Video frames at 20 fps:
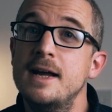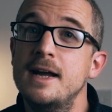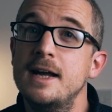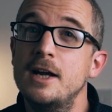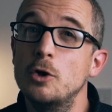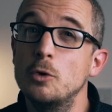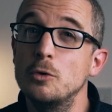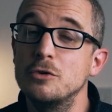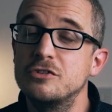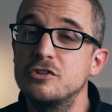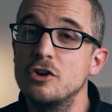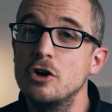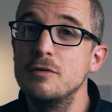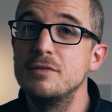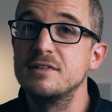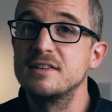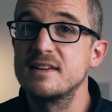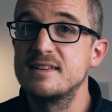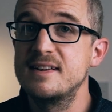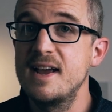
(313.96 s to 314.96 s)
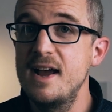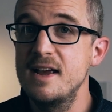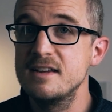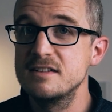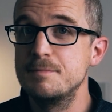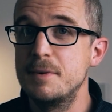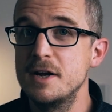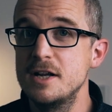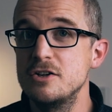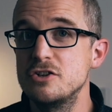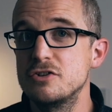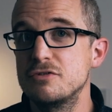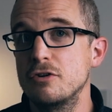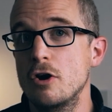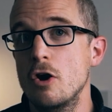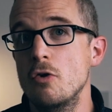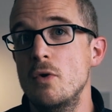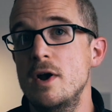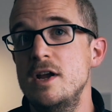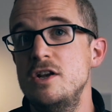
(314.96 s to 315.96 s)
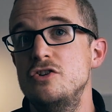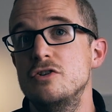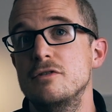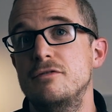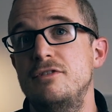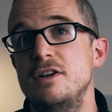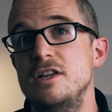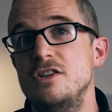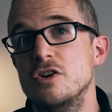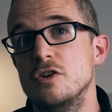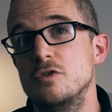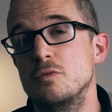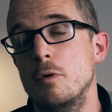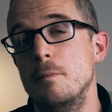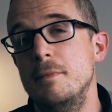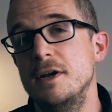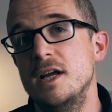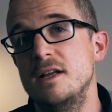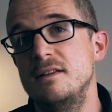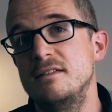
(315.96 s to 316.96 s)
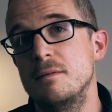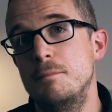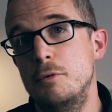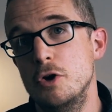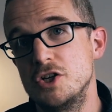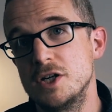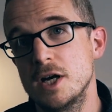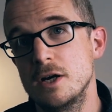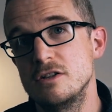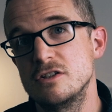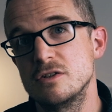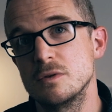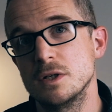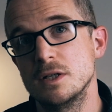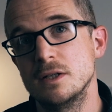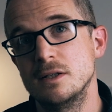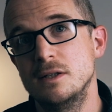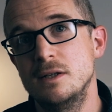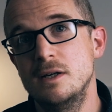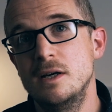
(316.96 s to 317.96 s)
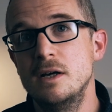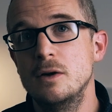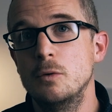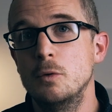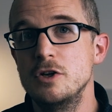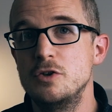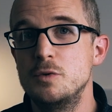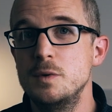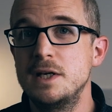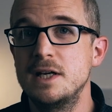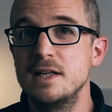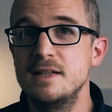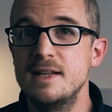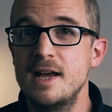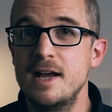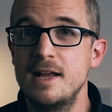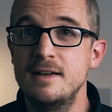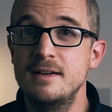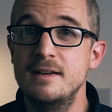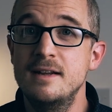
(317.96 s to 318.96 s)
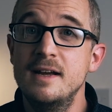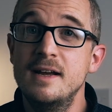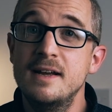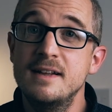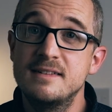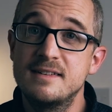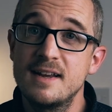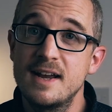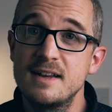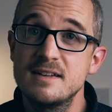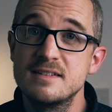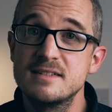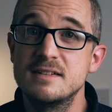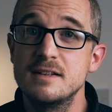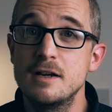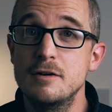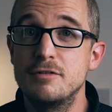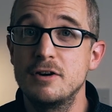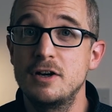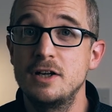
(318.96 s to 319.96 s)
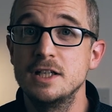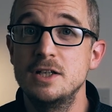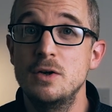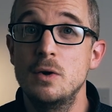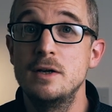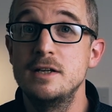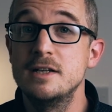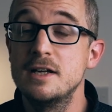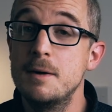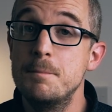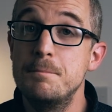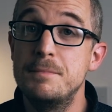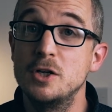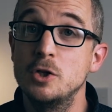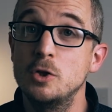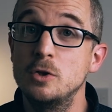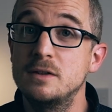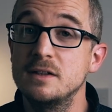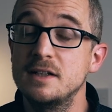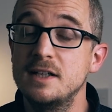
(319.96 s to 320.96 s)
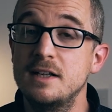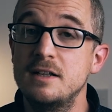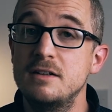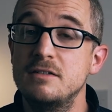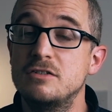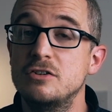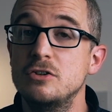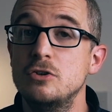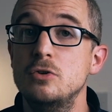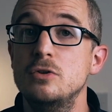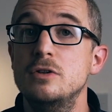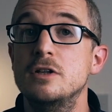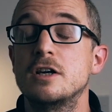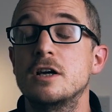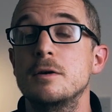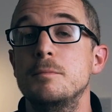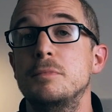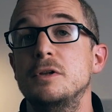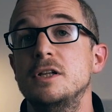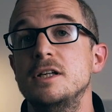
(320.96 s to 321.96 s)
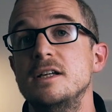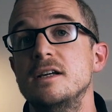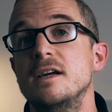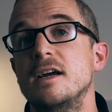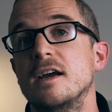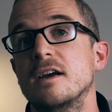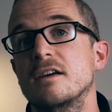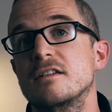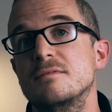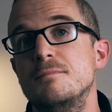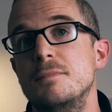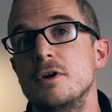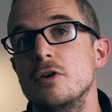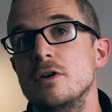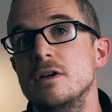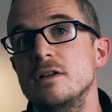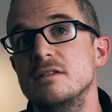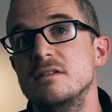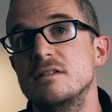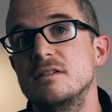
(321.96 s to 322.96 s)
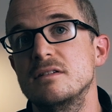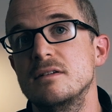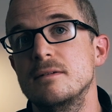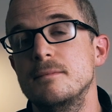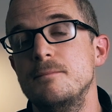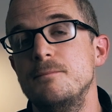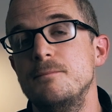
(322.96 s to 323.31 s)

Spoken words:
It'll serve as a test bench for a range of features we'll begin to push out to it, which we can then test, evaluate, and build into the complete experience.